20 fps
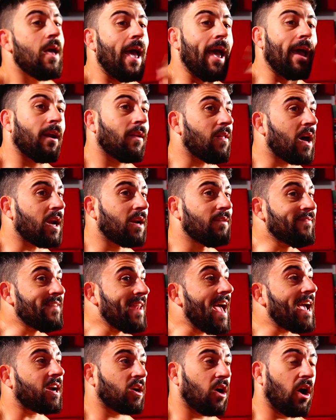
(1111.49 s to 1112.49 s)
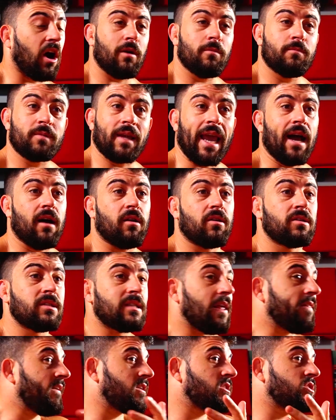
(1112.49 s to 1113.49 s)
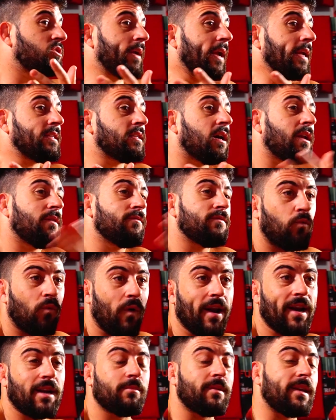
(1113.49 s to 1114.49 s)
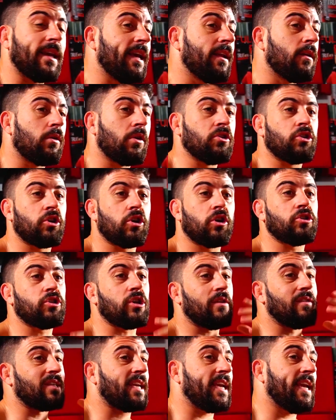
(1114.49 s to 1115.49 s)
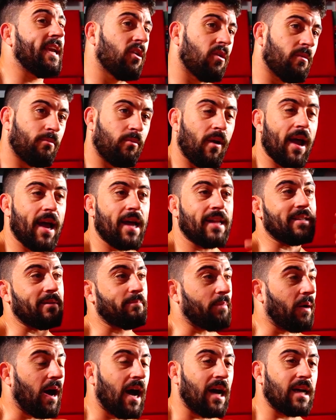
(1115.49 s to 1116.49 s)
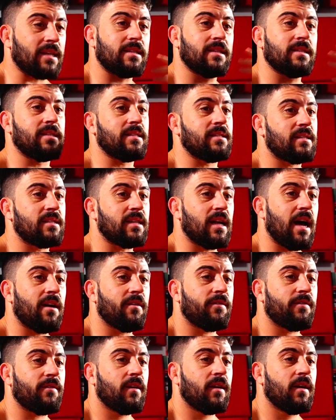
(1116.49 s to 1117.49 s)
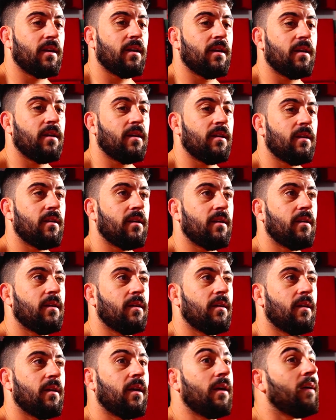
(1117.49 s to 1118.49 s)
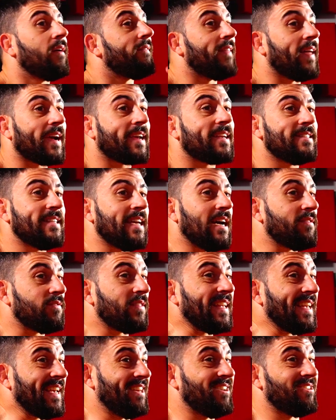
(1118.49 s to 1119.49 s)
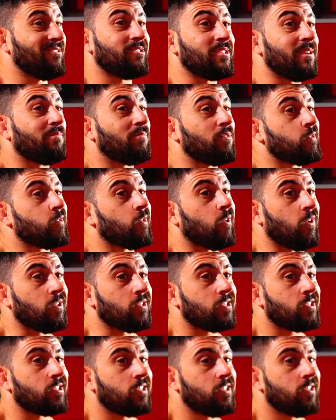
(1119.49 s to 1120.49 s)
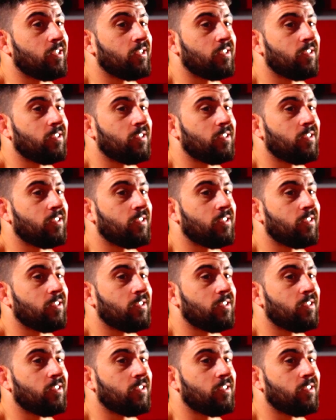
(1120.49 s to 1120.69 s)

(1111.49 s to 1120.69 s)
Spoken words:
And a lot of net carb counters, they're doing a ton of random keto desserts, all this keto breads and pastas and stuff. That can definitely hinder some results.